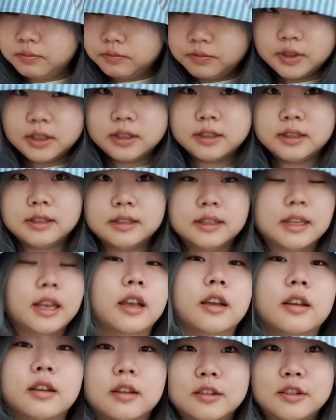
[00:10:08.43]
This is
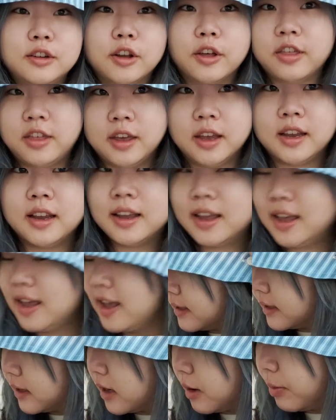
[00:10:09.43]
like nothing.
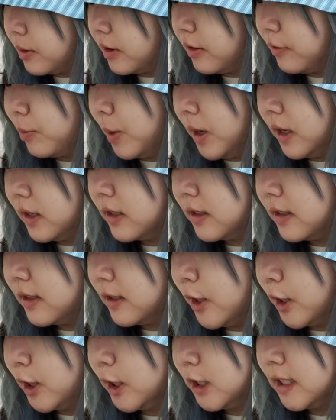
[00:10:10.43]
There's a couple of buttons
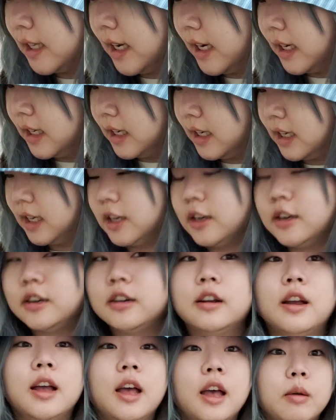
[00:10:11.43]
on the side here,